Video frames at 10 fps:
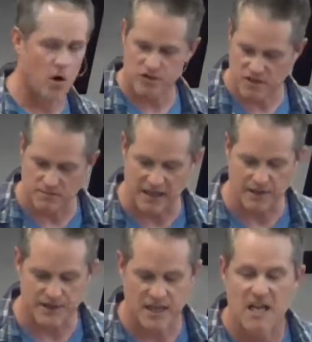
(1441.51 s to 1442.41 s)
Moses
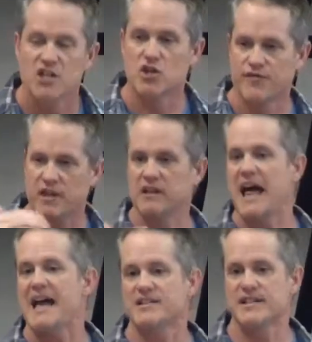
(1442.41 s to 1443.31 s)
means. So for the
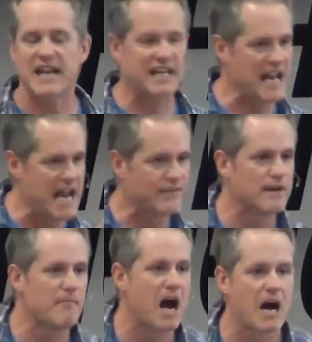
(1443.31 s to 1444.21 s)
last thing, and
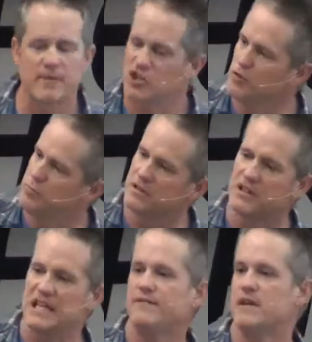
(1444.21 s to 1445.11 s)
every mom, and you
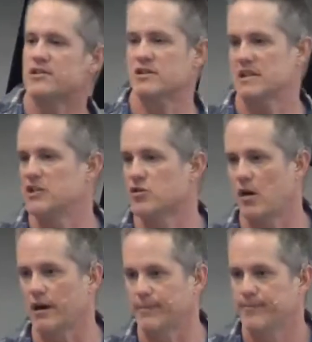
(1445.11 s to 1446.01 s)
believe this in your
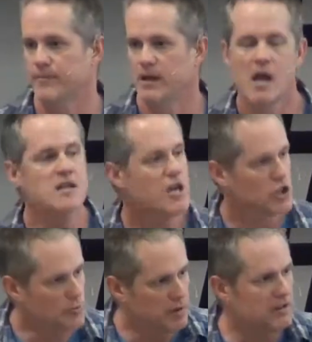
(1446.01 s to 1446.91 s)
heart,
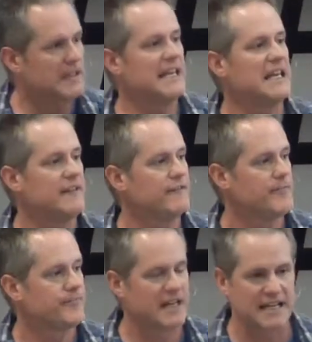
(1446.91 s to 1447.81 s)
you believe
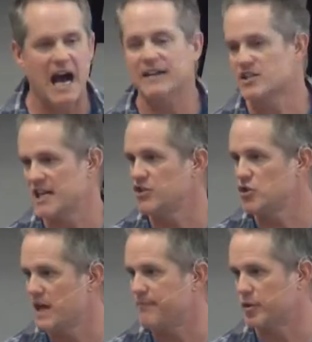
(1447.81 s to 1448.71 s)
that God
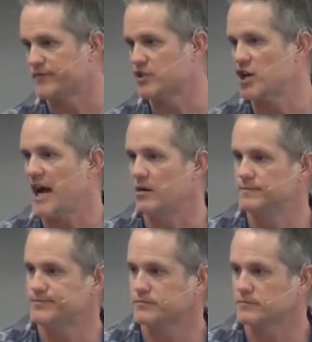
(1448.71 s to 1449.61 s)
sent you that perfect
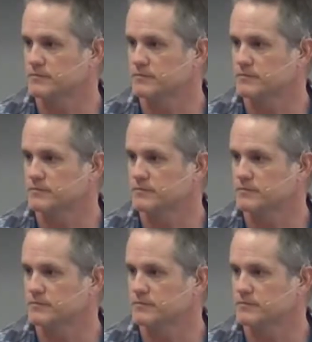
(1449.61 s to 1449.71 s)
child.